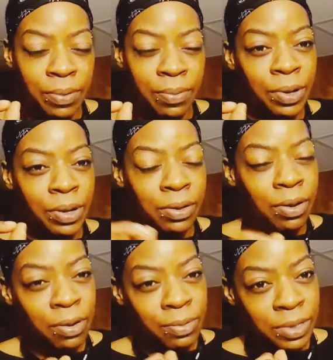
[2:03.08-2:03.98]
of where the
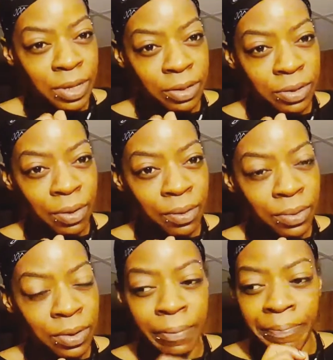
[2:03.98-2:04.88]
car was getting
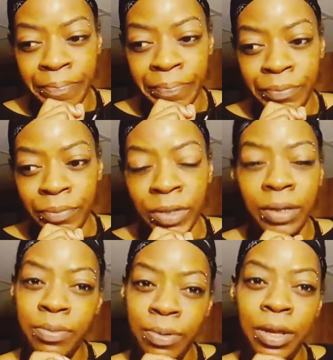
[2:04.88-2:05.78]
towed
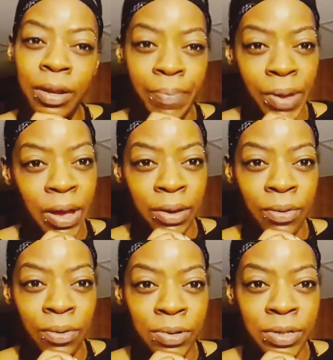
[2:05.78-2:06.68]
because we hit a
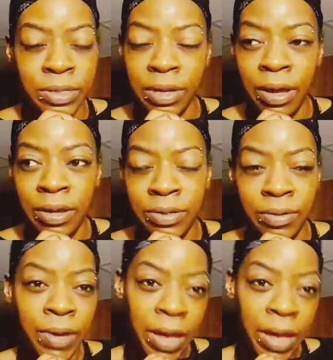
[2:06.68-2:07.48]
pothole the size of